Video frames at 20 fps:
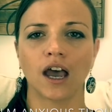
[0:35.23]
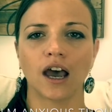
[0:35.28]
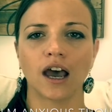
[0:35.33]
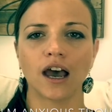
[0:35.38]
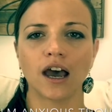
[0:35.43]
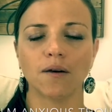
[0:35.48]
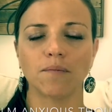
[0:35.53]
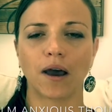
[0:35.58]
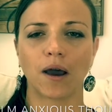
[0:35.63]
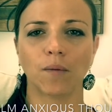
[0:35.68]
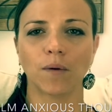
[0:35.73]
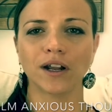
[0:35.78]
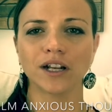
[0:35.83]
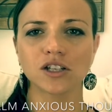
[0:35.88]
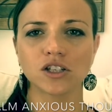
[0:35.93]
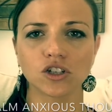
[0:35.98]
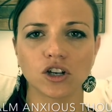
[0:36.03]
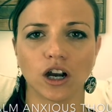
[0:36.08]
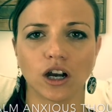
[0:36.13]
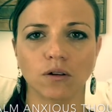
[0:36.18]
I want
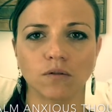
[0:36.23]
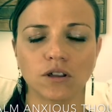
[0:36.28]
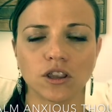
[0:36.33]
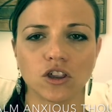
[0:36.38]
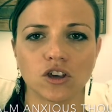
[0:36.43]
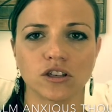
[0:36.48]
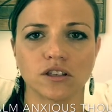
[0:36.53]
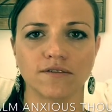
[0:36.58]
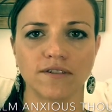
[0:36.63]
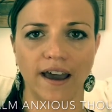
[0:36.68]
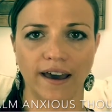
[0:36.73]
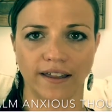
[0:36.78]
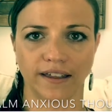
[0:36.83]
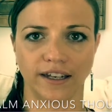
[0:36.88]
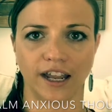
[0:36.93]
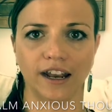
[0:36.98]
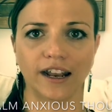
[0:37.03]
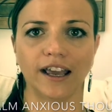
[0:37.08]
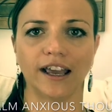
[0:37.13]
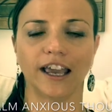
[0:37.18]
to start with just
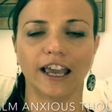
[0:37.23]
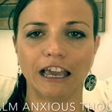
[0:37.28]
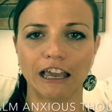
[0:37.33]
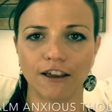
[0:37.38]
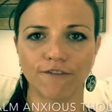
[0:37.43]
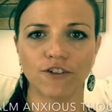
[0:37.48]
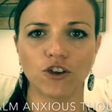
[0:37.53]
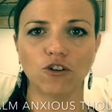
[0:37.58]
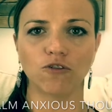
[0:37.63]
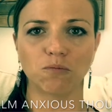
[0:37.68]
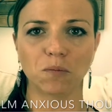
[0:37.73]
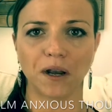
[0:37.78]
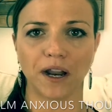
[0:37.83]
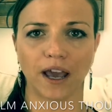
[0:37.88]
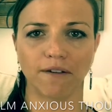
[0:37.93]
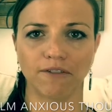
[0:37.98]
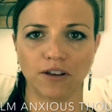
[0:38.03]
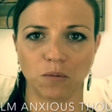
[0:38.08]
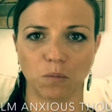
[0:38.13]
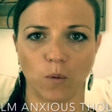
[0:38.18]
validating if you've been
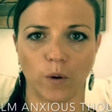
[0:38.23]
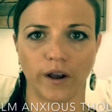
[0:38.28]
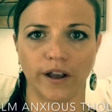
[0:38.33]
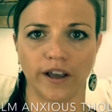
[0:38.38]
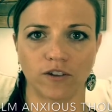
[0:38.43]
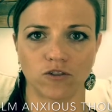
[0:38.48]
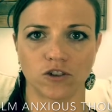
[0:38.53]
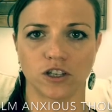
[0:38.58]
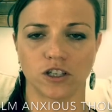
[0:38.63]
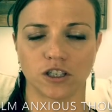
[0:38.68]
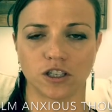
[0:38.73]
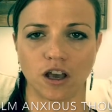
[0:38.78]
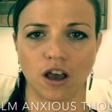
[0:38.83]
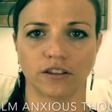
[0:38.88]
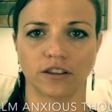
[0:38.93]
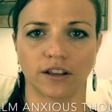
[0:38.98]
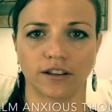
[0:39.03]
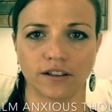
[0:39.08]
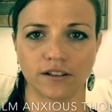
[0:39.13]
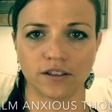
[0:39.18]
having more anxious
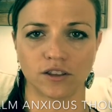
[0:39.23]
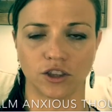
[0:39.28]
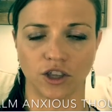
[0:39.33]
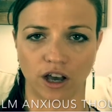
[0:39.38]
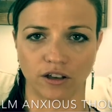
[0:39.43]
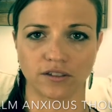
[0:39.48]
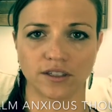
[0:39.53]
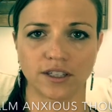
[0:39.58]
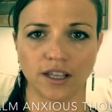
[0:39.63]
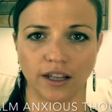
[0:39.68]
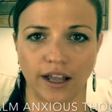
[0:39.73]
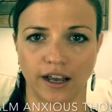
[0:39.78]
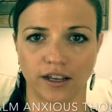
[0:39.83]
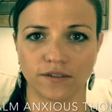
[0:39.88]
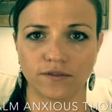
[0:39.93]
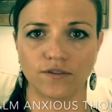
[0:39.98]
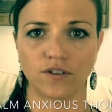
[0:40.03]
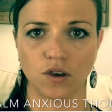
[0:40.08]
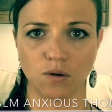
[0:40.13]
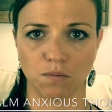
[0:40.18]
thoughts the
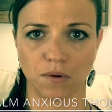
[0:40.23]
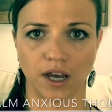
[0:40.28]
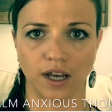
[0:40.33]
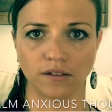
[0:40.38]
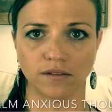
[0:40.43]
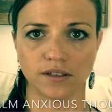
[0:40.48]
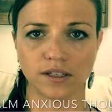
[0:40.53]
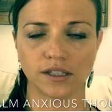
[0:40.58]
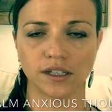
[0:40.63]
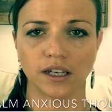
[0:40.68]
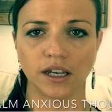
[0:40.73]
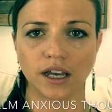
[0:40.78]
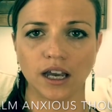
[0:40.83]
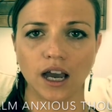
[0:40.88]
last few months.